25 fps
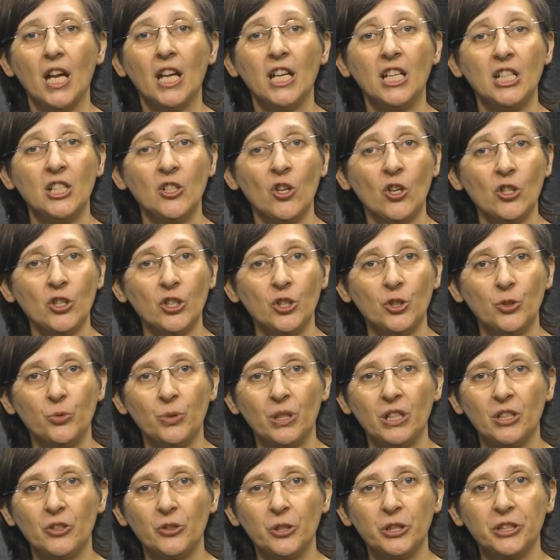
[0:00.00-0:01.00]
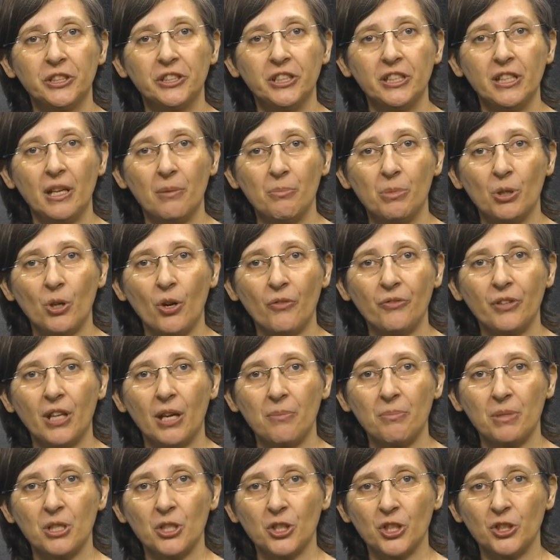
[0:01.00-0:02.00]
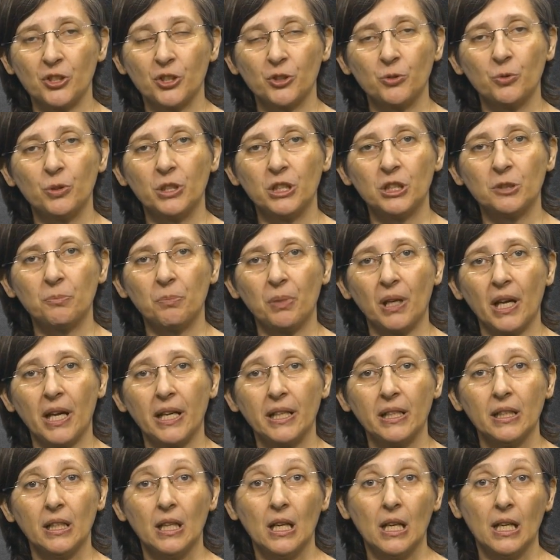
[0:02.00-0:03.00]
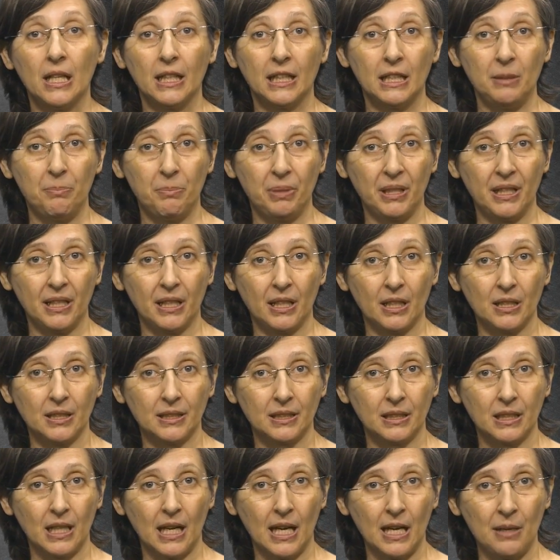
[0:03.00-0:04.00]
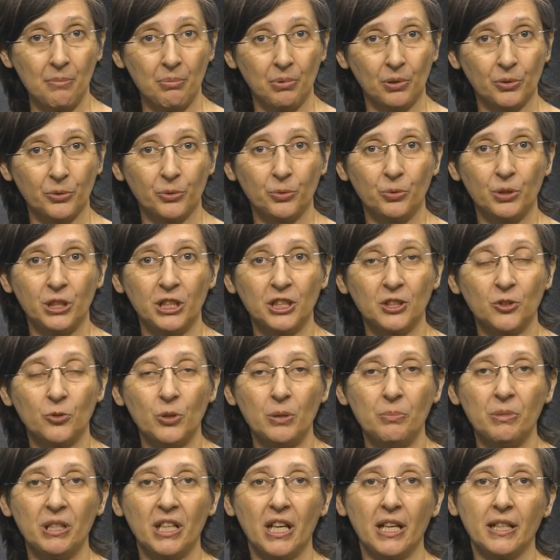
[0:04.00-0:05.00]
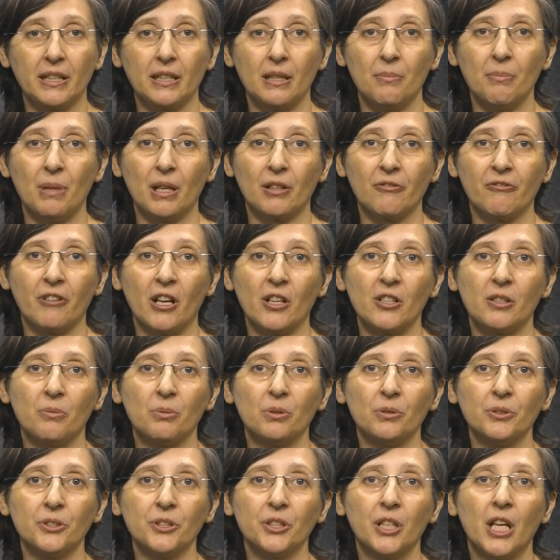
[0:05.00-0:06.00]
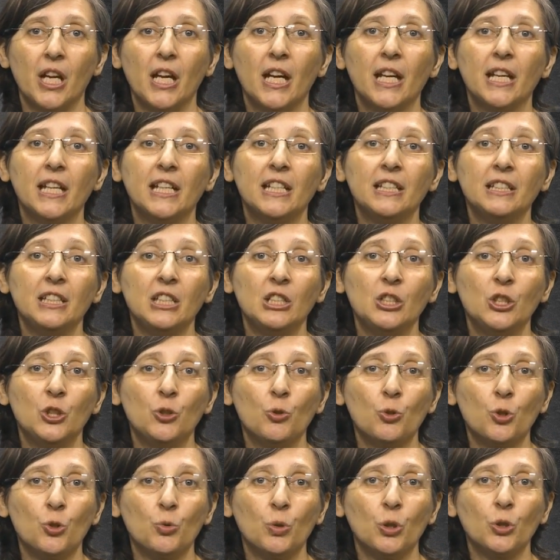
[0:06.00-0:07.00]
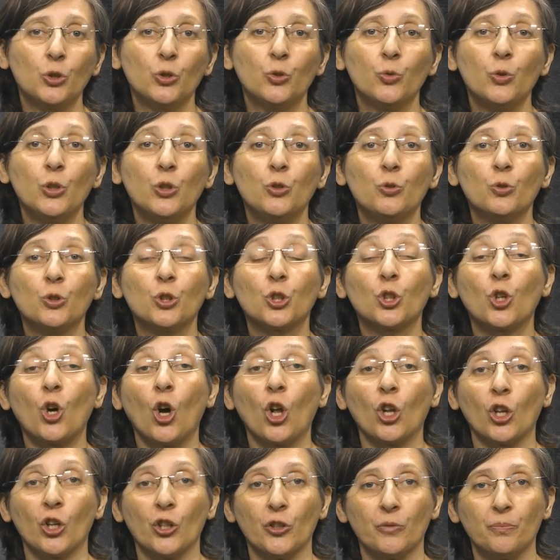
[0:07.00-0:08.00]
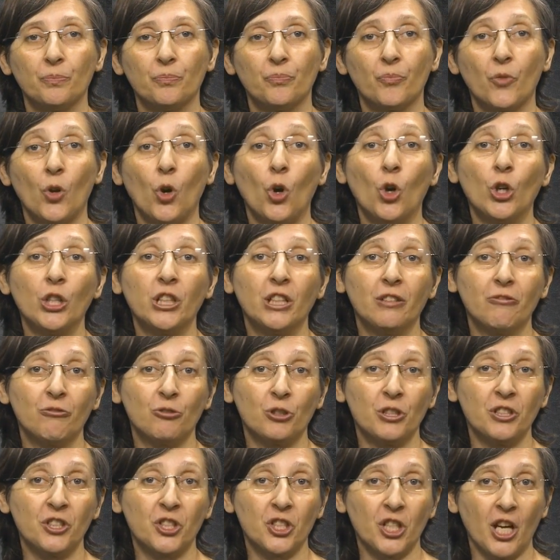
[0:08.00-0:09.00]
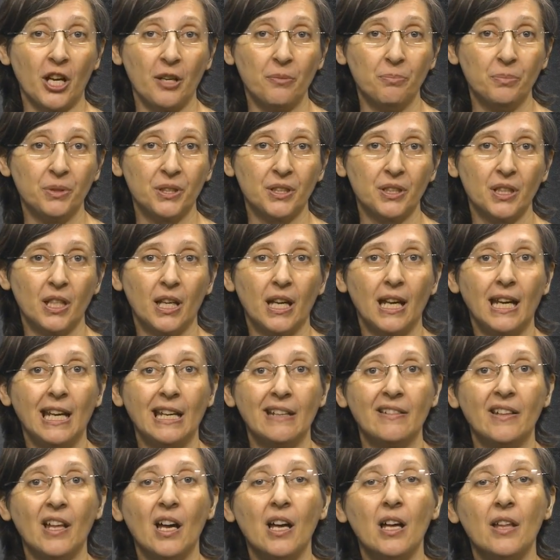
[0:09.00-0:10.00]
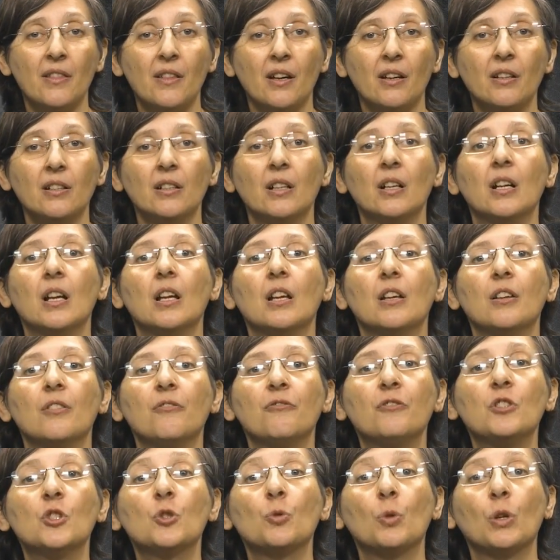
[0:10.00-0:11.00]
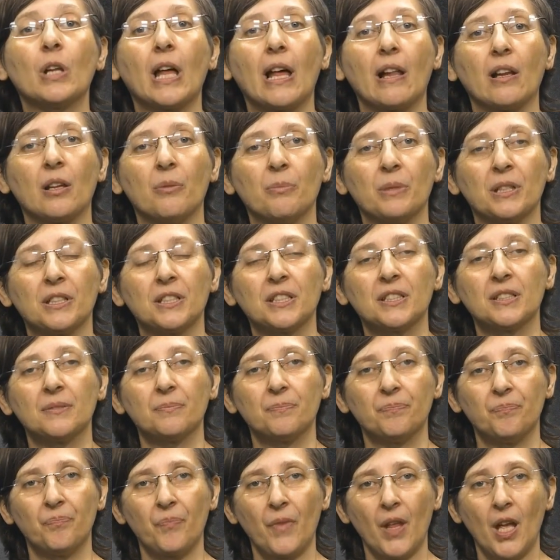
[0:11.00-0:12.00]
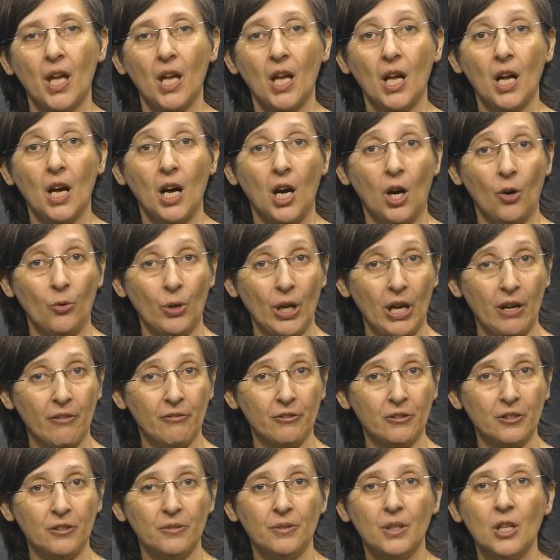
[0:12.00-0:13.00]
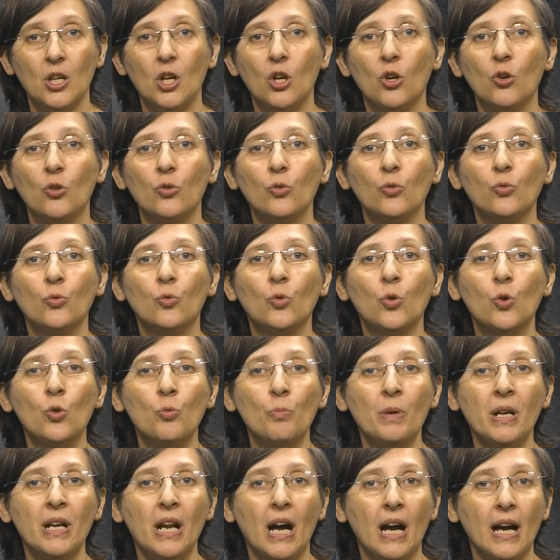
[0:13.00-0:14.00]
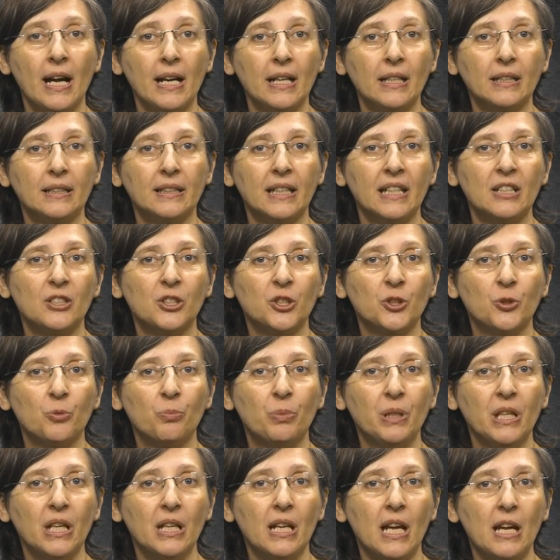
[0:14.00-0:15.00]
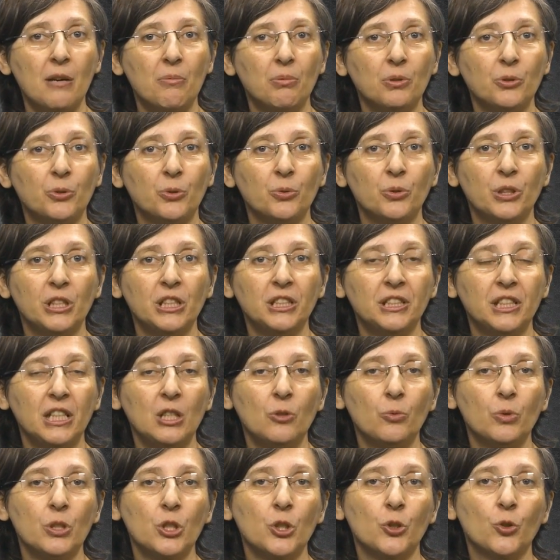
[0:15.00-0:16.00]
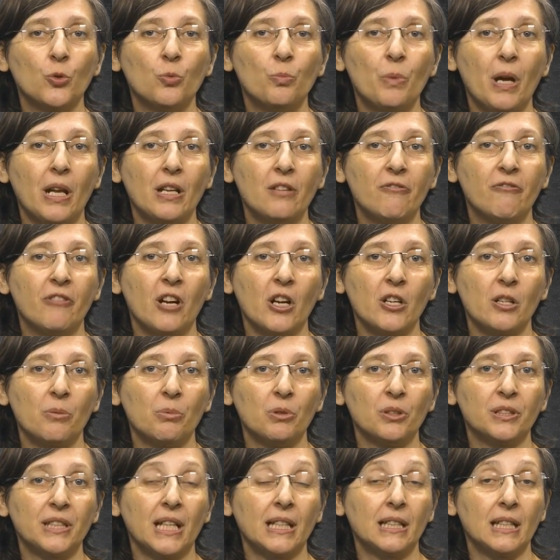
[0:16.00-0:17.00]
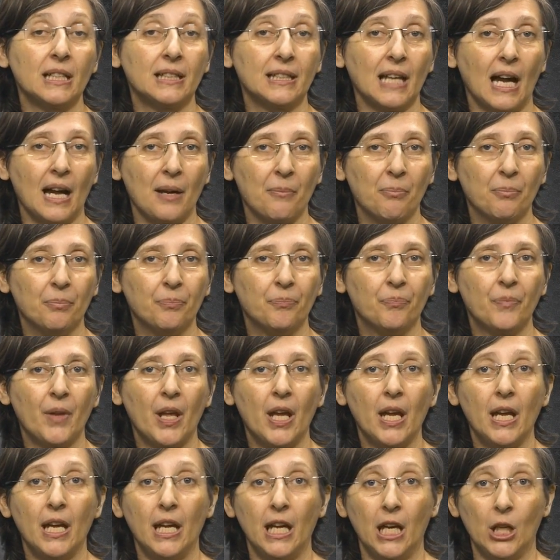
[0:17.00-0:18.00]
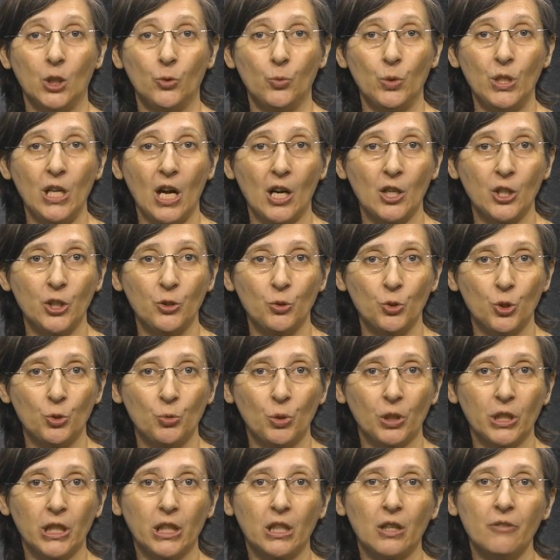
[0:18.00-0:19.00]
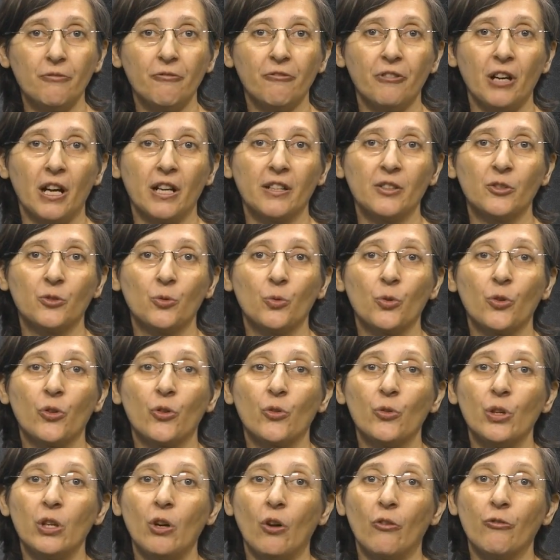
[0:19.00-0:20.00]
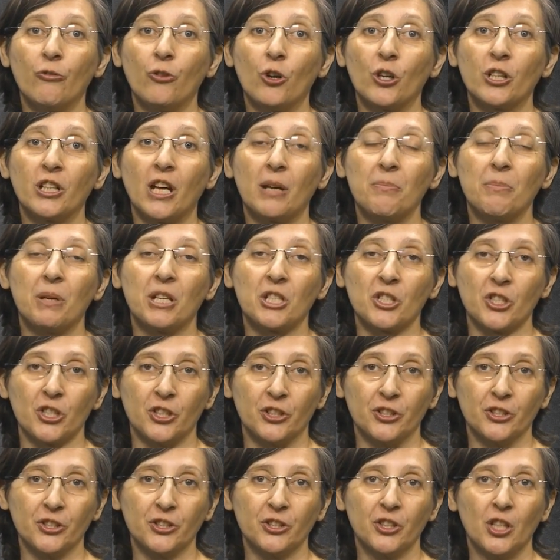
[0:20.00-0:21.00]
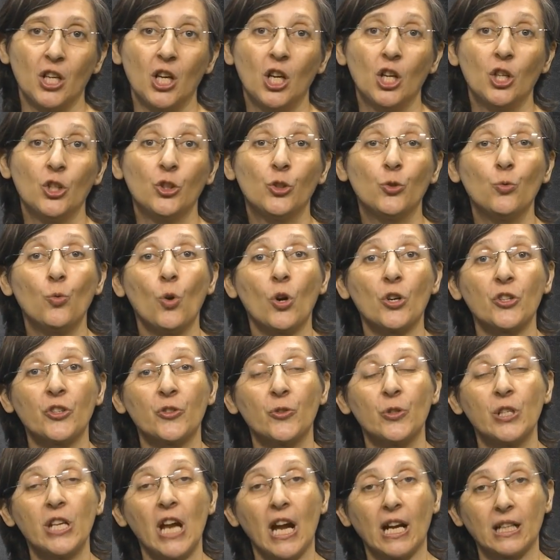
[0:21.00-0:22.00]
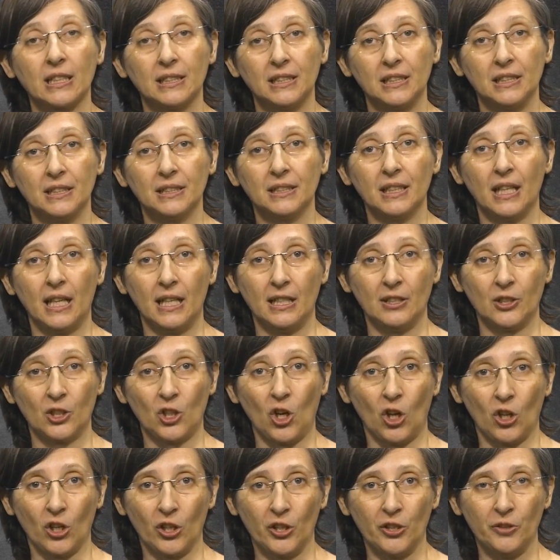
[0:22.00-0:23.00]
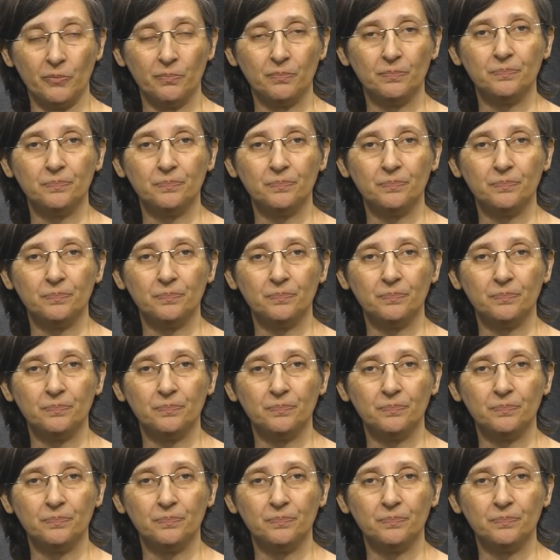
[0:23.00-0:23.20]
In order to increase the number of dimensions to display, keeping us able to discriminate among variables, it is usual to use color, or different shapes and other visual elements. However, human eye tends to be unable to distinguish too many variables at a time, and we are usually confined to 3 or 4 dimensions, 2 or 3 axes, and color.